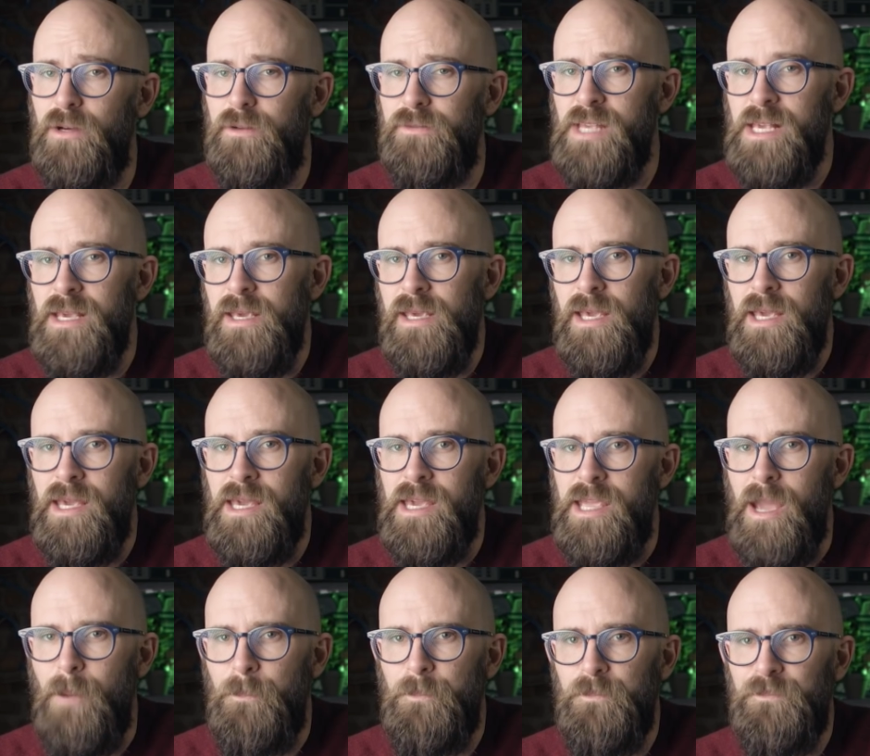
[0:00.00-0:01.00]
of.
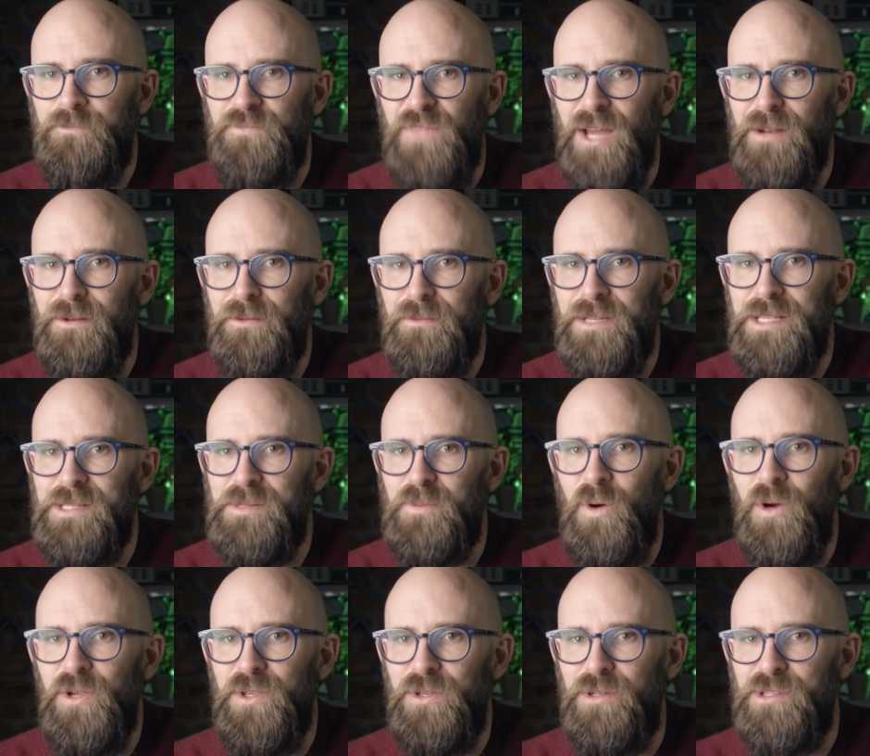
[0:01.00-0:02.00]
Yep, that is
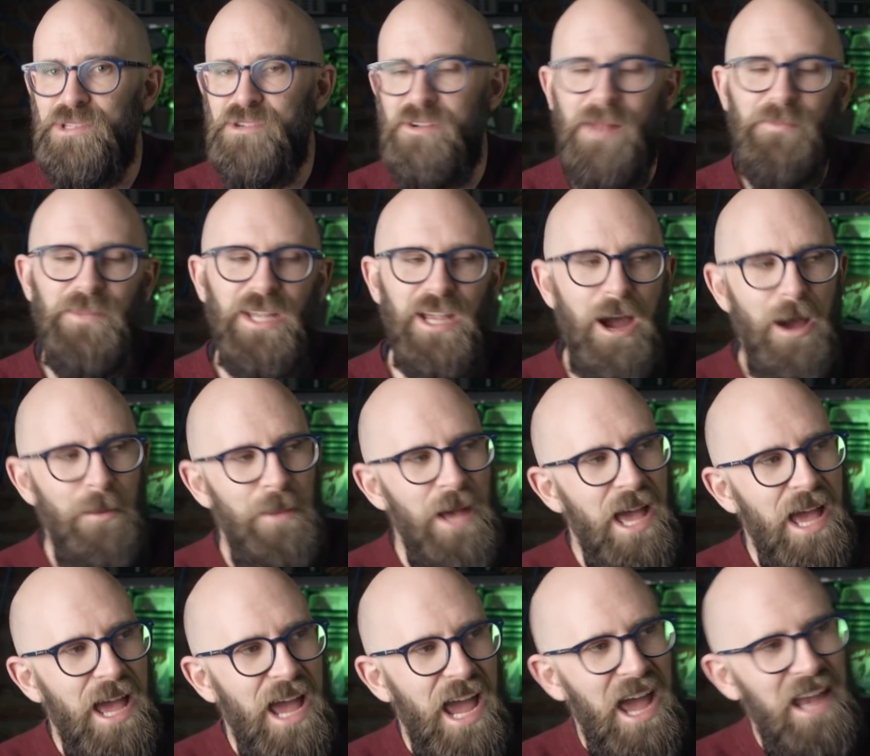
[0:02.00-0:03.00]
what you're scrambling up
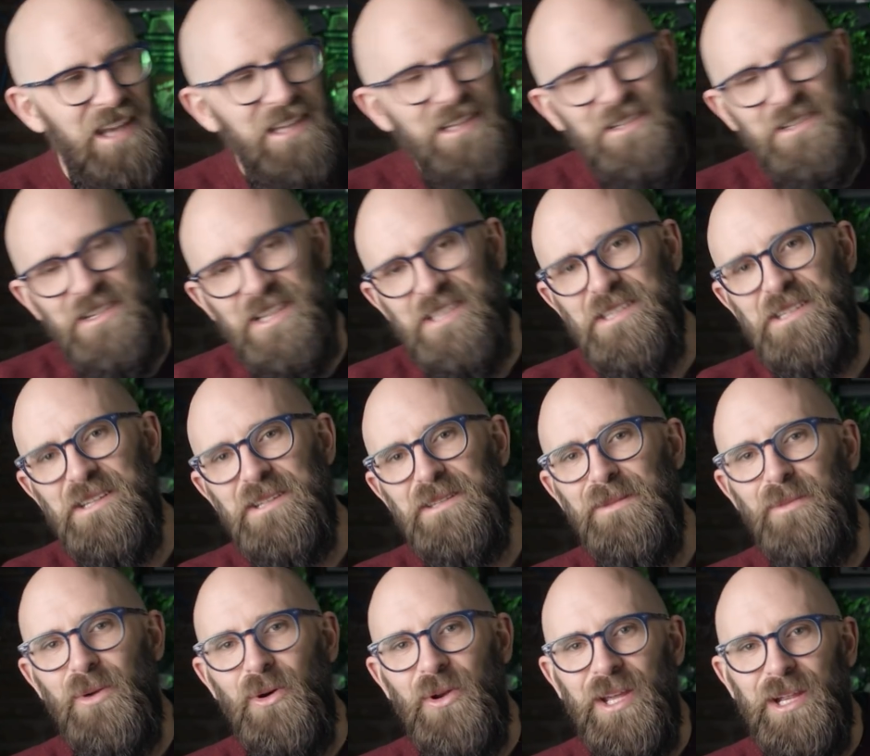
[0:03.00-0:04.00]
and ingesting in the
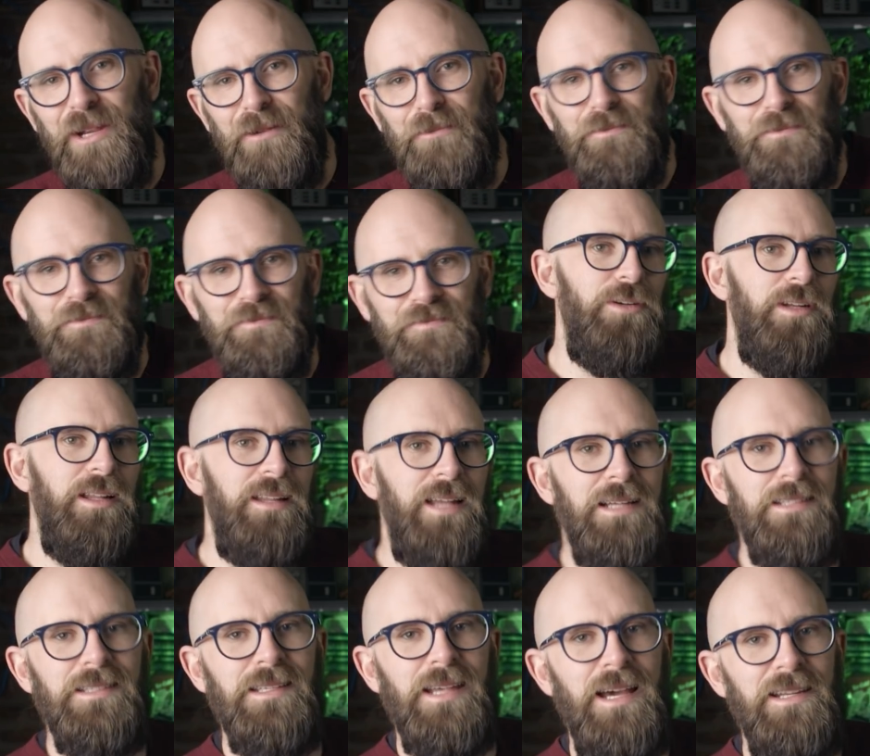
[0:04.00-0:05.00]
morning. All of
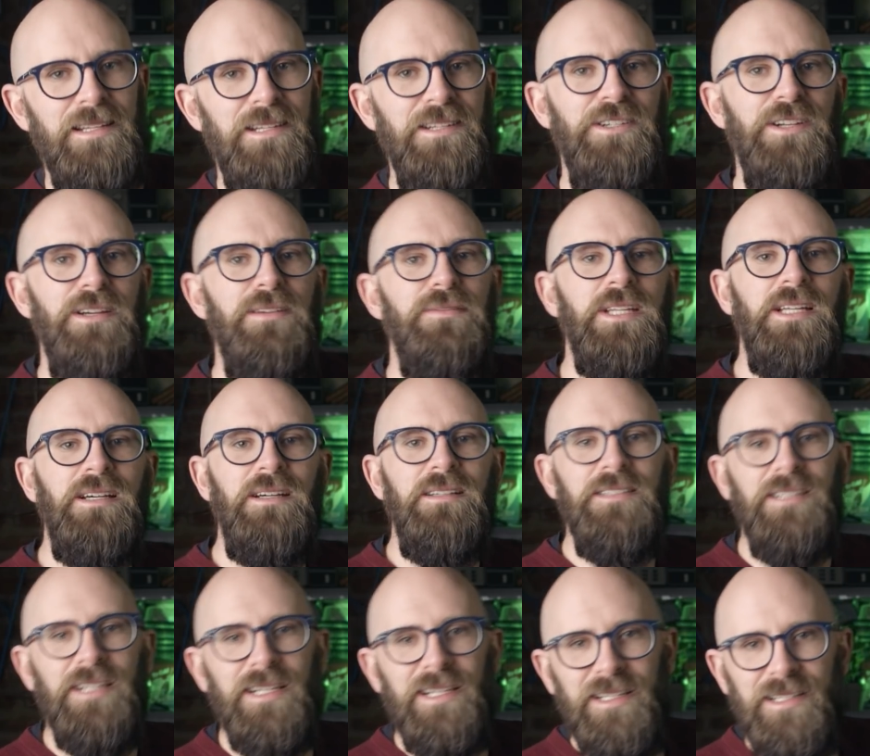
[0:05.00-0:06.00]
that said, in juvenile
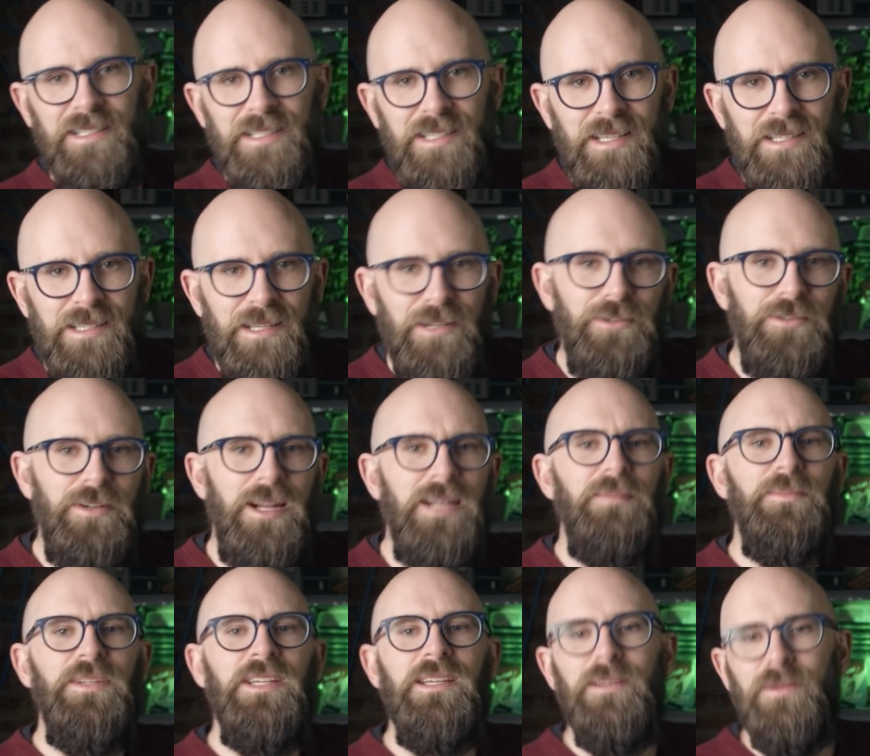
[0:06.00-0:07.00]
chickens, this
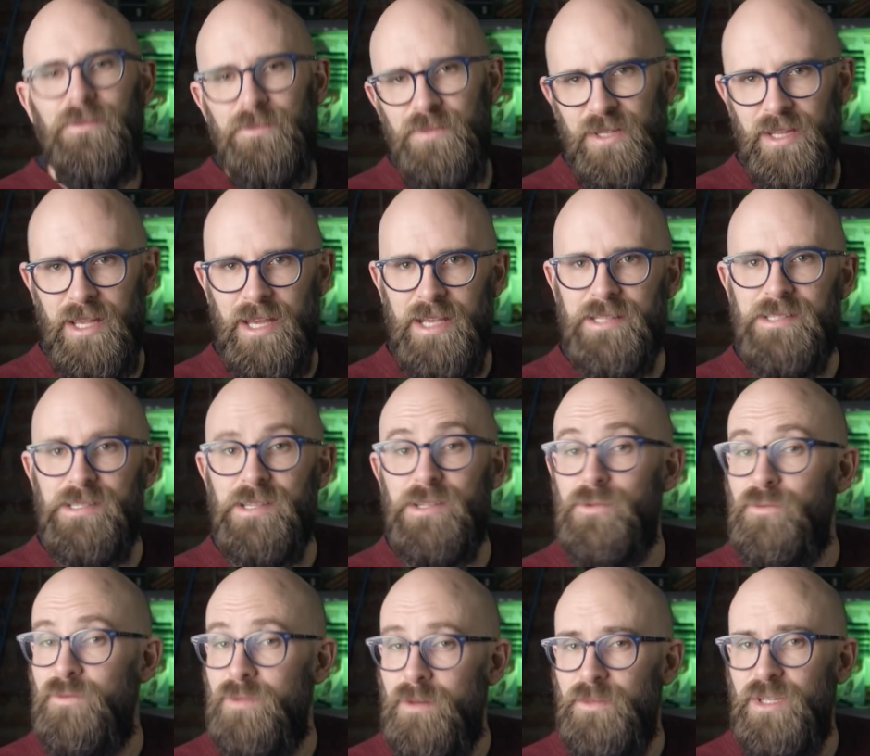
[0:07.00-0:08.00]
incredibly complex and
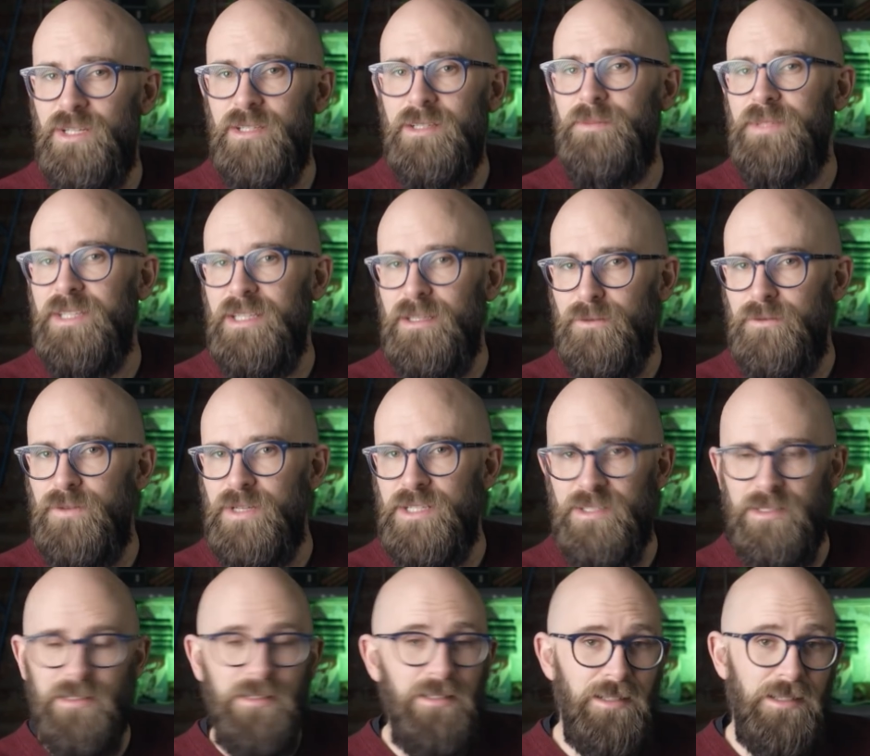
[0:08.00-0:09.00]
remarkably
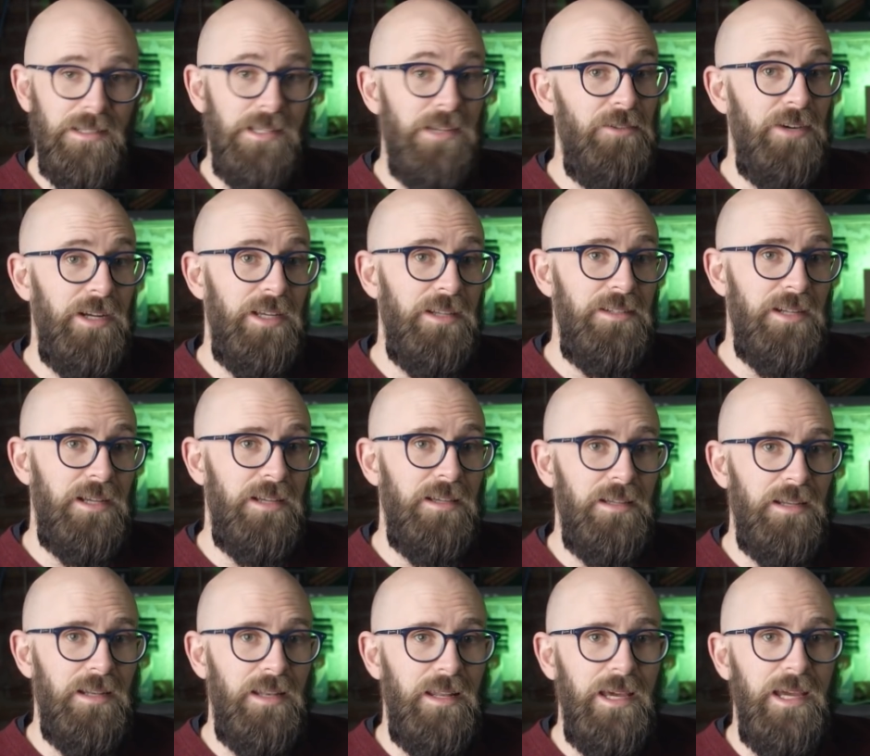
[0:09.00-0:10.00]
efficient, considering a chicken
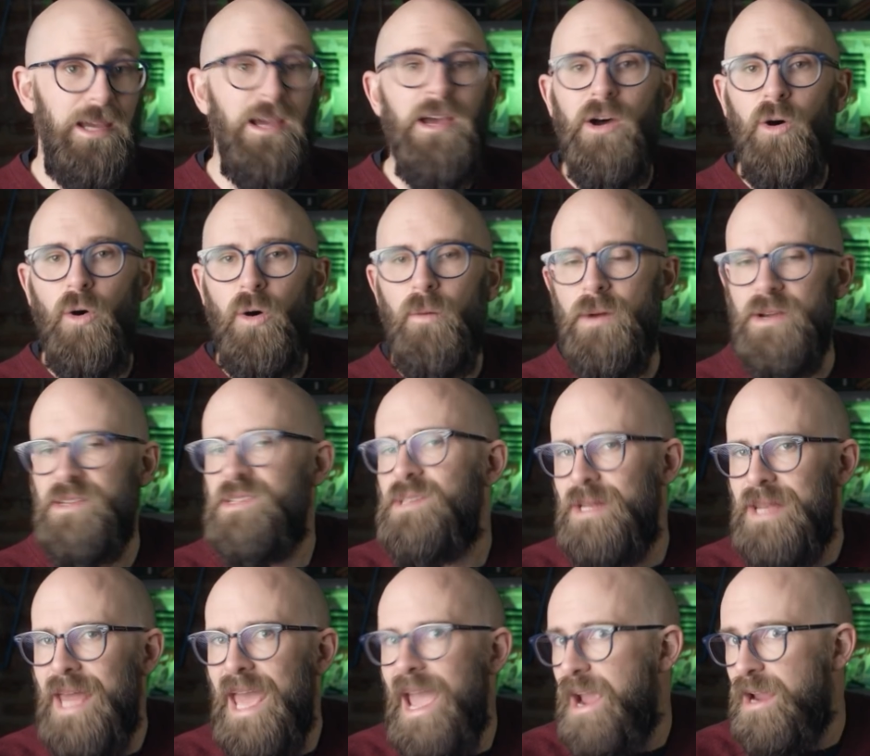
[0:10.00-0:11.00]
can lay almost
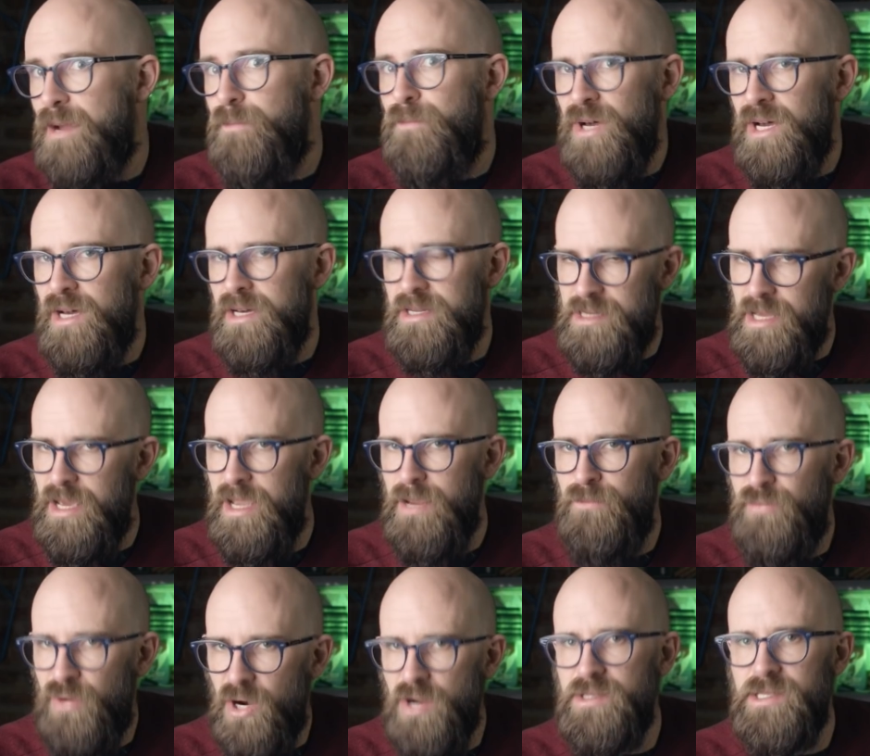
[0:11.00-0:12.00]
an egg per day
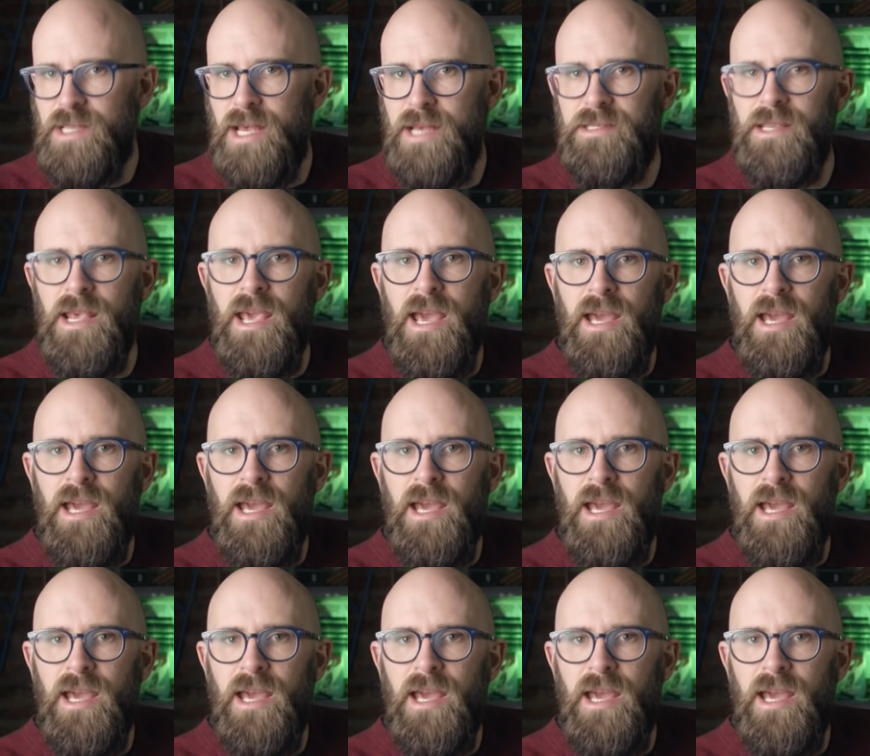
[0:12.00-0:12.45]
process,